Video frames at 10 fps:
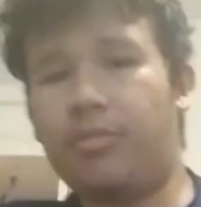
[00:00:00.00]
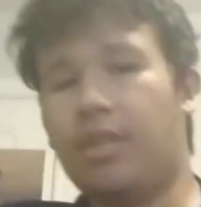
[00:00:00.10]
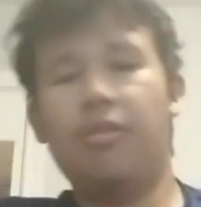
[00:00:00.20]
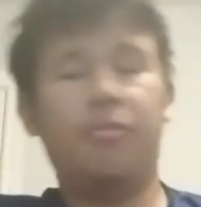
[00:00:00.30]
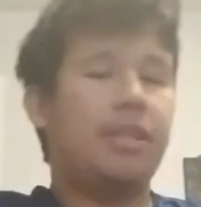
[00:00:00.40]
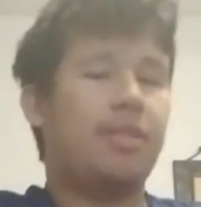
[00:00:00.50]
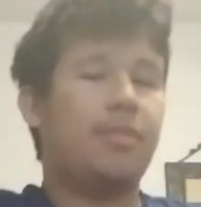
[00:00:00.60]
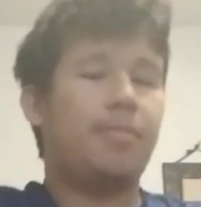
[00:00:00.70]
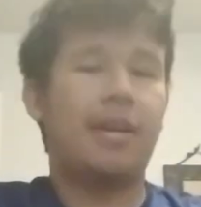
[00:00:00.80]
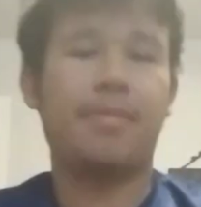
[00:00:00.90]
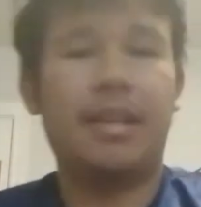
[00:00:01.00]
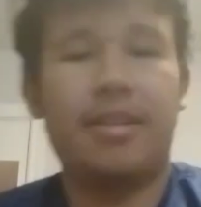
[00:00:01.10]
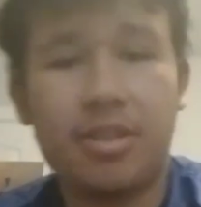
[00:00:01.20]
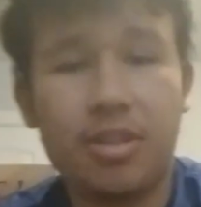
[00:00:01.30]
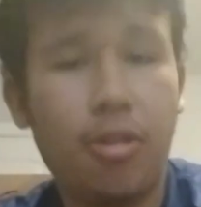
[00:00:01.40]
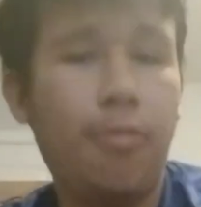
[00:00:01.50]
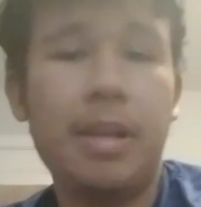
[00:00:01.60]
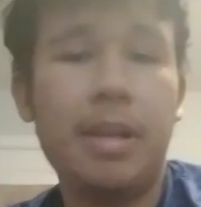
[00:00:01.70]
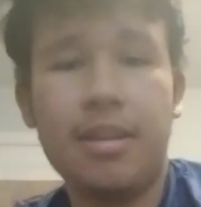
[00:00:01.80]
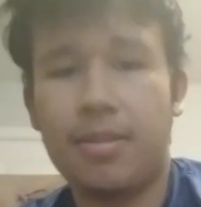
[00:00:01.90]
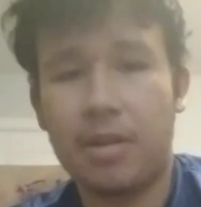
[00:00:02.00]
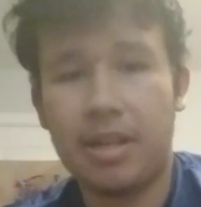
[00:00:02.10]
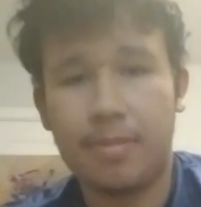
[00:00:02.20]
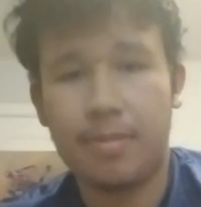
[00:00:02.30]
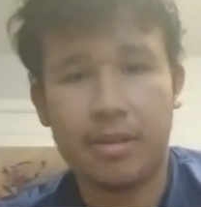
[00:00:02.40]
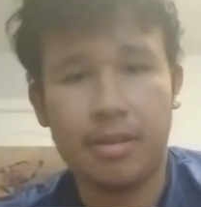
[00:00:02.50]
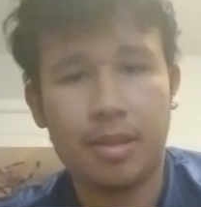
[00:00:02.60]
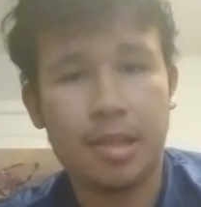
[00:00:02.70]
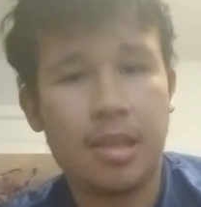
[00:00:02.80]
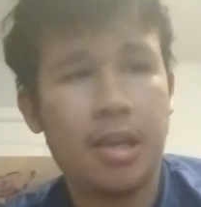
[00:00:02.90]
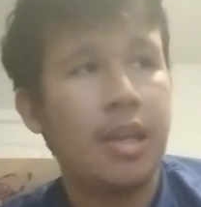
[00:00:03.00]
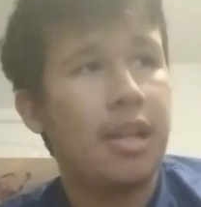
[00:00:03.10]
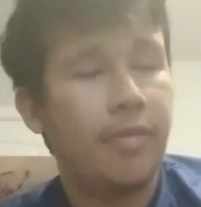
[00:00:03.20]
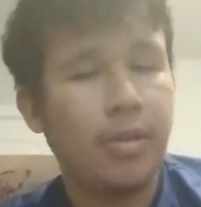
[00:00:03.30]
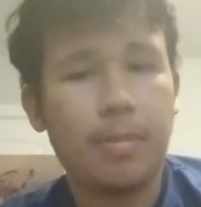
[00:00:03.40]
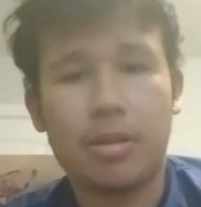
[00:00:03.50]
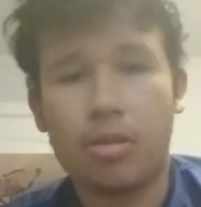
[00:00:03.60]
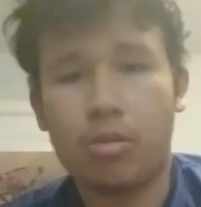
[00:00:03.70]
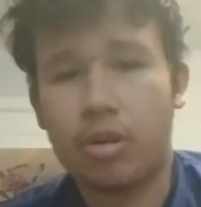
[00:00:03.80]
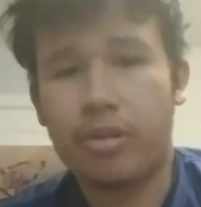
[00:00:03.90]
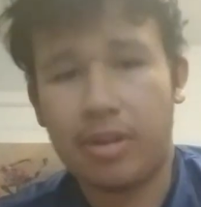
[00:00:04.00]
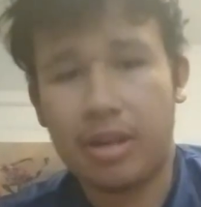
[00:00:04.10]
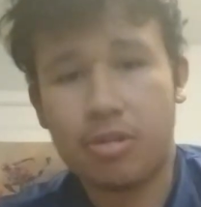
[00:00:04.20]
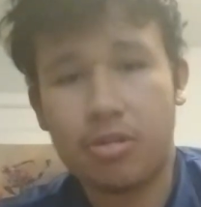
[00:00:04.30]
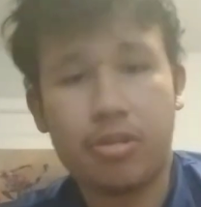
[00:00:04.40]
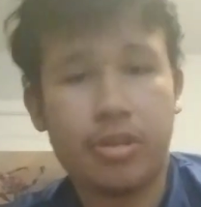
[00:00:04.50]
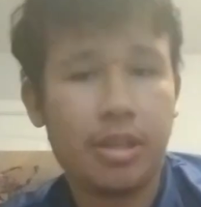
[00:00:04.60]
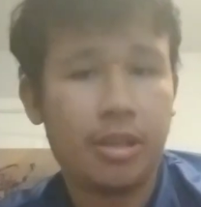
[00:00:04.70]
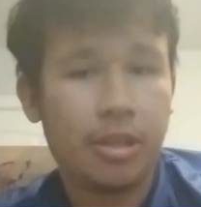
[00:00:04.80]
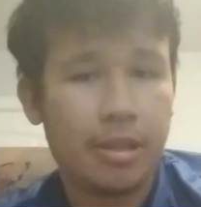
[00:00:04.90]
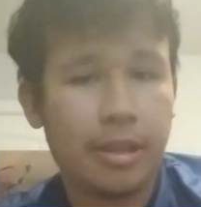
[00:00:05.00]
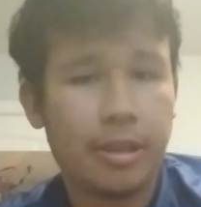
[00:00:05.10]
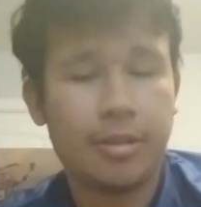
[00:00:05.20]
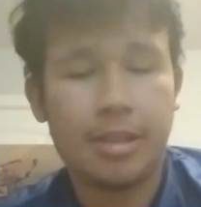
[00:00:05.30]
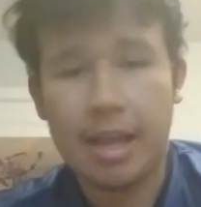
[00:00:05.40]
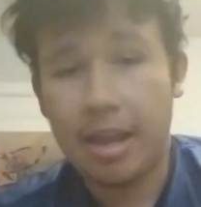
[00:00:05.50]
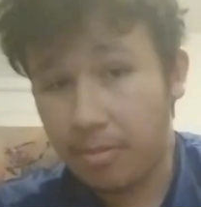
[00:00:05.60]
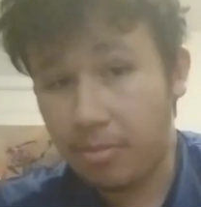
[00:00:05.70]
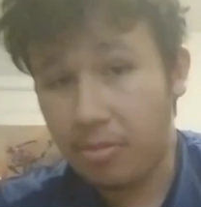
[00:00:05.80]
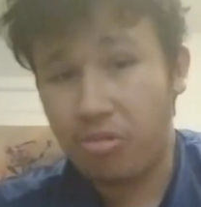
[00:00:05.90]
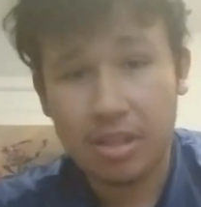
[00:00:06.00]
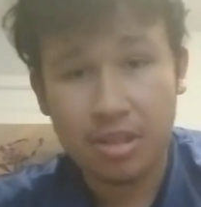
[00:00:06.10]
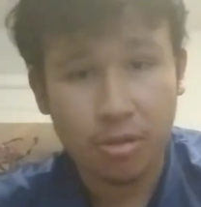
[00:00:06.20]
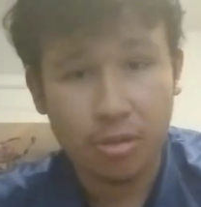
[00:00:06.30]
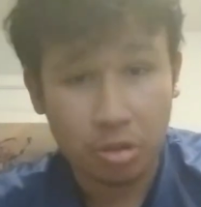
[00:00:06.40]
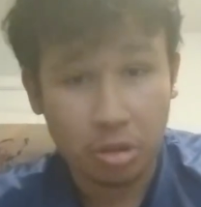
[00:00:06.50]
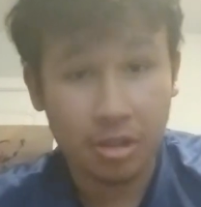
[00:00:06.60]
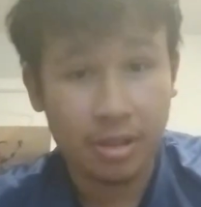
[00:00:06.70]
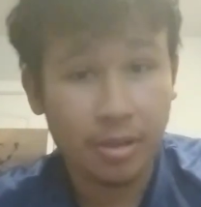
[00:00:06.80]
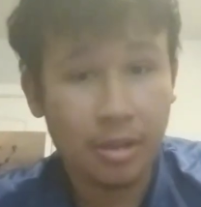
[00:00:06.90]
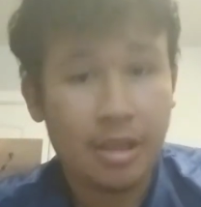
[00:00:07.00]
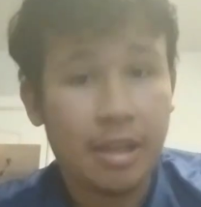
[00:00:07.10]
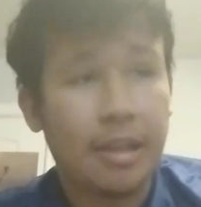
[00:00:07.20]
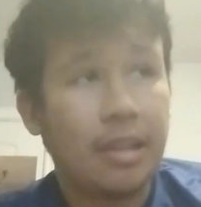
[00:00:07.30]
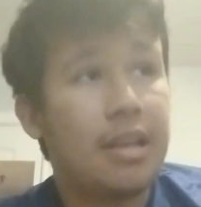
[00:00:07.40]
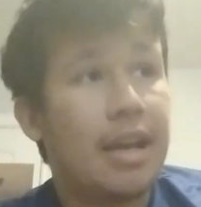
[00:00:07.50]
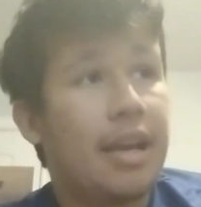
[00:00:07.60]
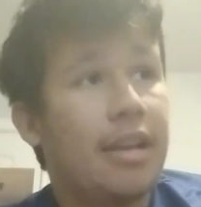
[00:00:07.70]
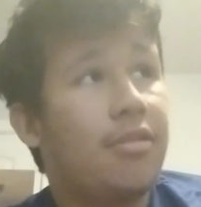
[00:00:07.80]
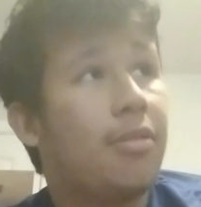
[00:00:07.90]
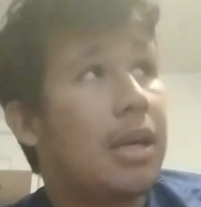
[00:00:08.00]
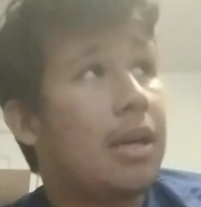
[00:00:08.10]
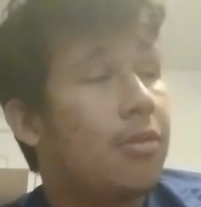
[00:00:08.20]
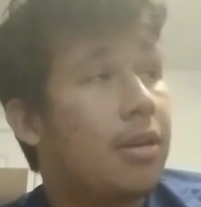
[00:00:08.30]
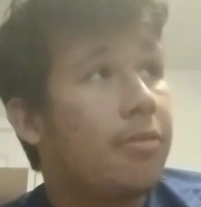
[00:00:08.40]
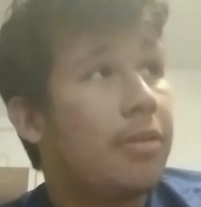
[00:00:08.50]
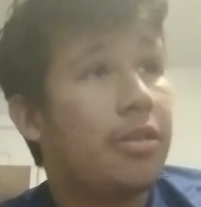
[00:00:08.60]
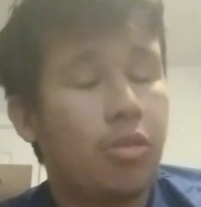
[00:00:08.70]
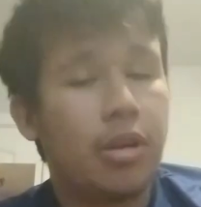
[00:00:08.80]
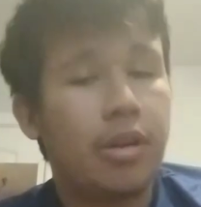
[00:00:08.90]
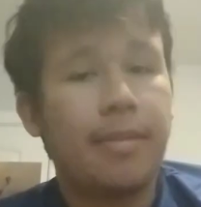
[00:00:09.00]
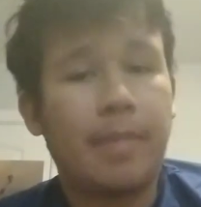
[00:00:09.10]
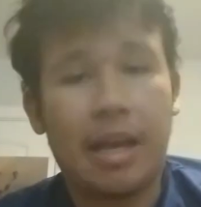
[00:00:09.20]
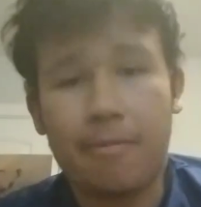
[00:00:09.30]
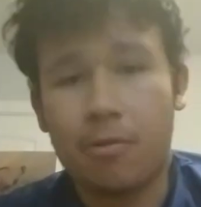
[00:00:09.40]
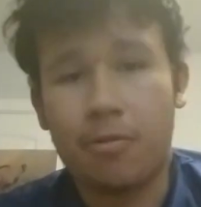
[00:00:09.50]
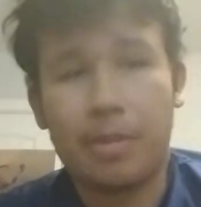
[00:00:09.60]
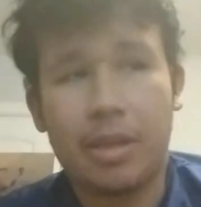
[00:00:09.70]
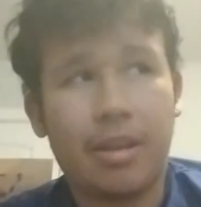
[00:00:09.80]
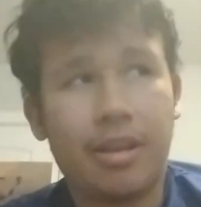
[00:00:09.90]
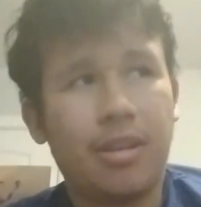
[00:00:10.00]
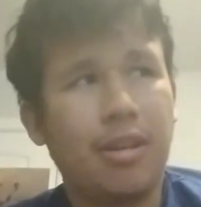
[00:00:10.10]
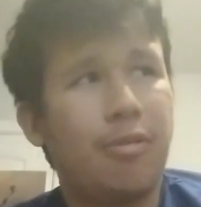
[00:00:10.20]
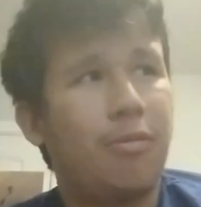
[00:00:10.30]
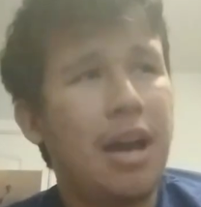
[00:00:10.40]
Nobody is surprised by this. The thing about the Lord of the Rings trilogy is that every movie is so good that no matter what way you order them, I won't be like, oh, why is that there?